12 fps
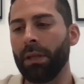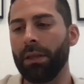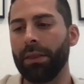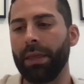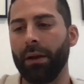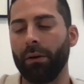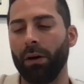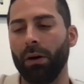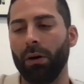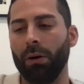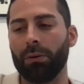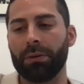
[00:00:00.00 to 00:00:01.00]
their
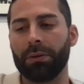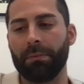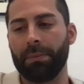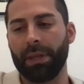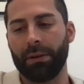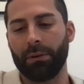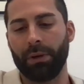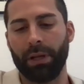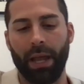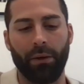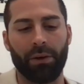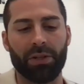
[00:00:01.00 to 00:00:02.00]
own
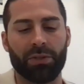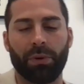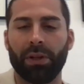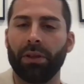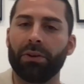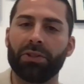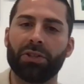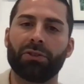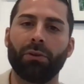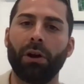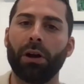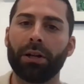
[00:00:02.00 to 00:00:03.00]
areas where they're
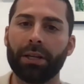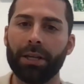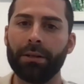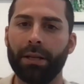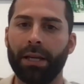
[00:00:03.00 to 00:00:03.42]
strong in.